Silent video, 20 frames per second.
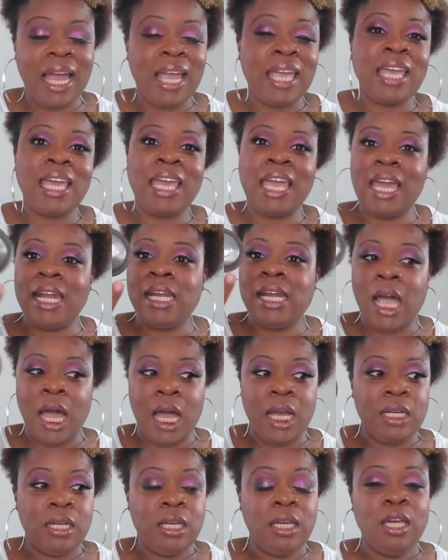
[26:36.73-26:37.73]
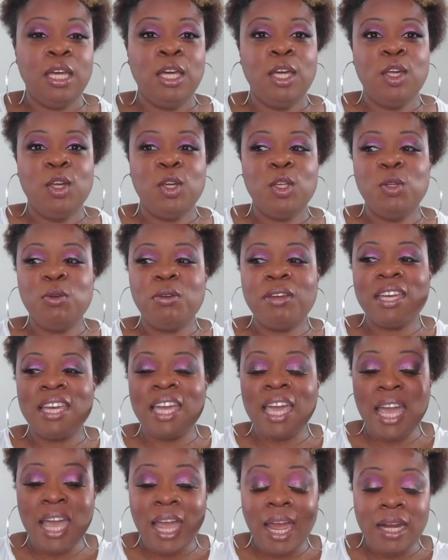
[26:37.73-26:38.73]
I cannot, you
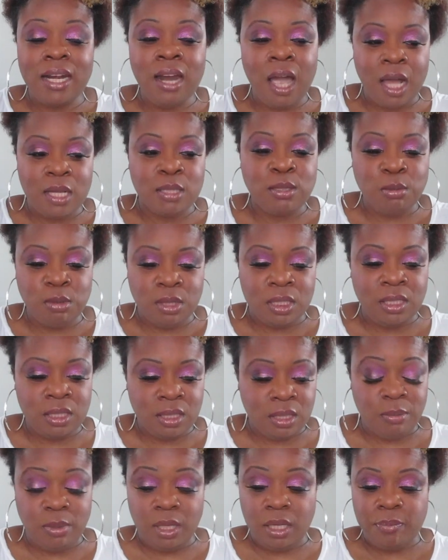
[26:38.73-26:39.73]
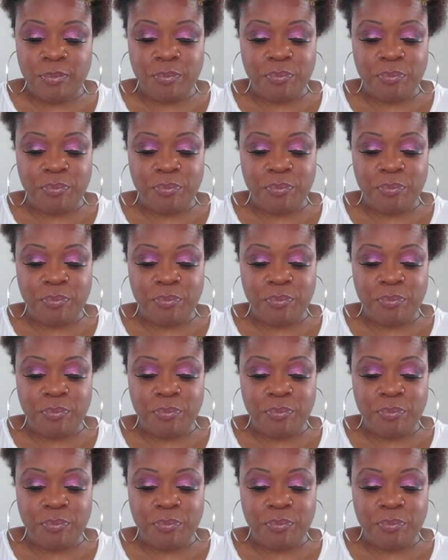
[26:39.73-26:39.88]
cannot do this to me.